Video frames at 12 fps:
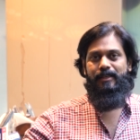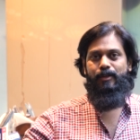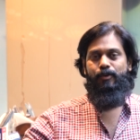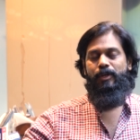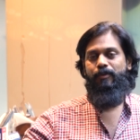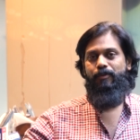
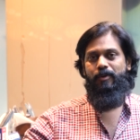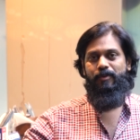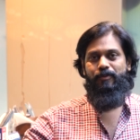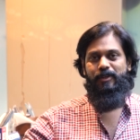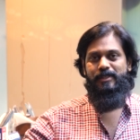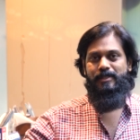Looking
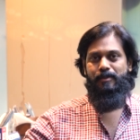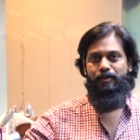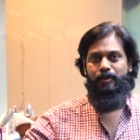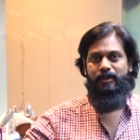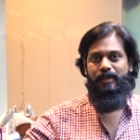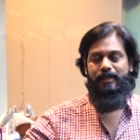forward for your
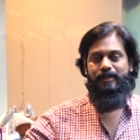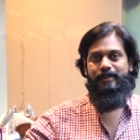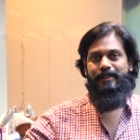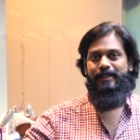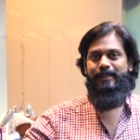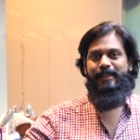support.
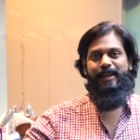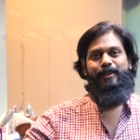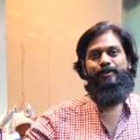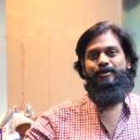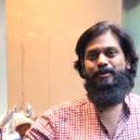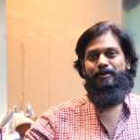
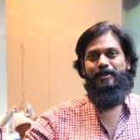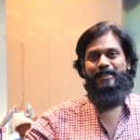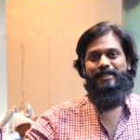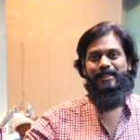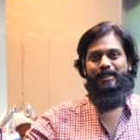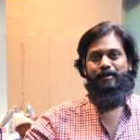Thank you so
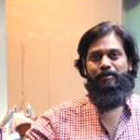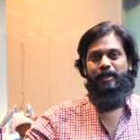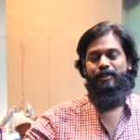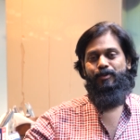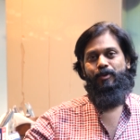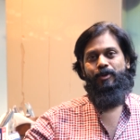much.
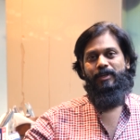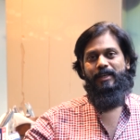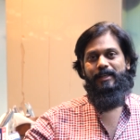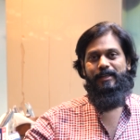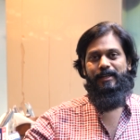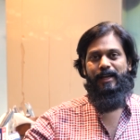Please vote.
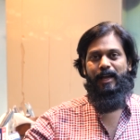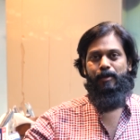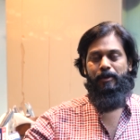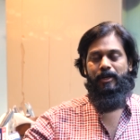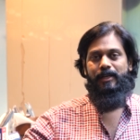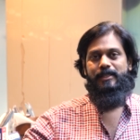I'll
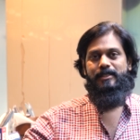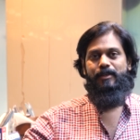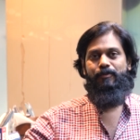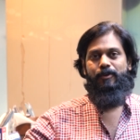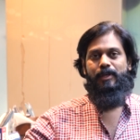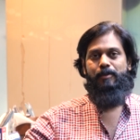be
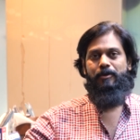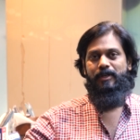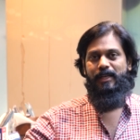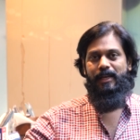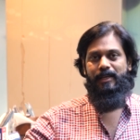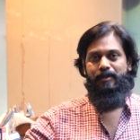contesting for
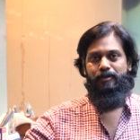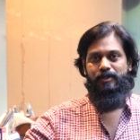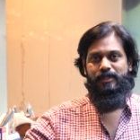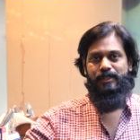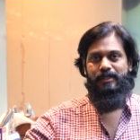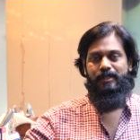deputy director
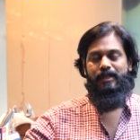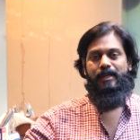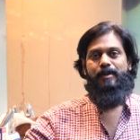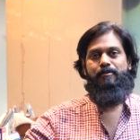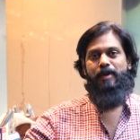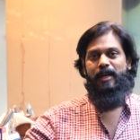position,
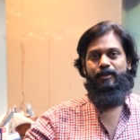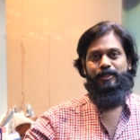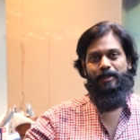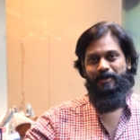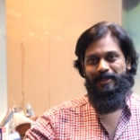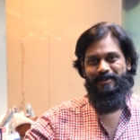Bangalore
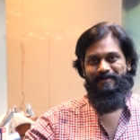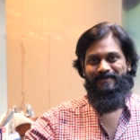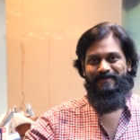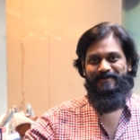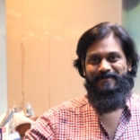chapter.